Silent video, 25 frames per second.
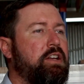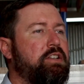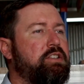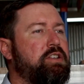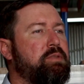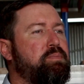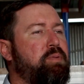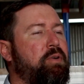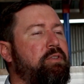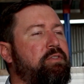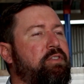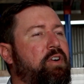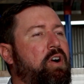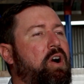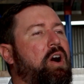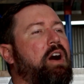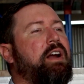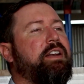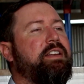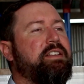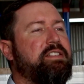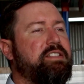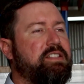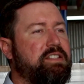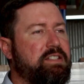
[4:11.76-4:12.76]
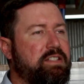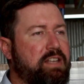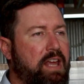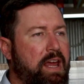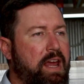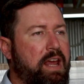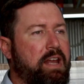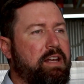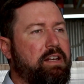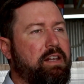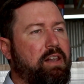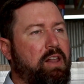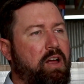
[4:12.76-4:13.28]
to provide a
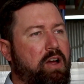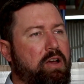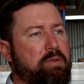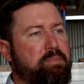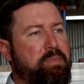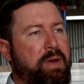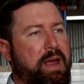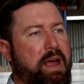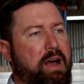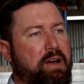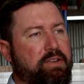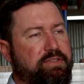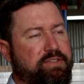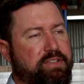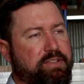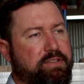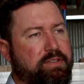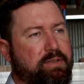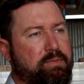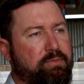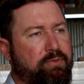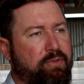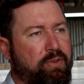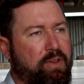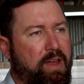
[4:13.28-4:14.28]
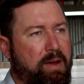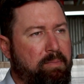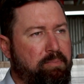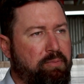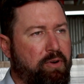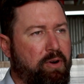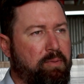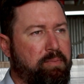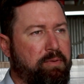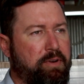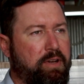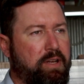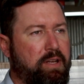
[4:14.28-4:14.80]
standalone power system for that
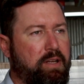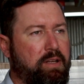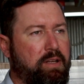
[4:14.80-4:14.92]
property.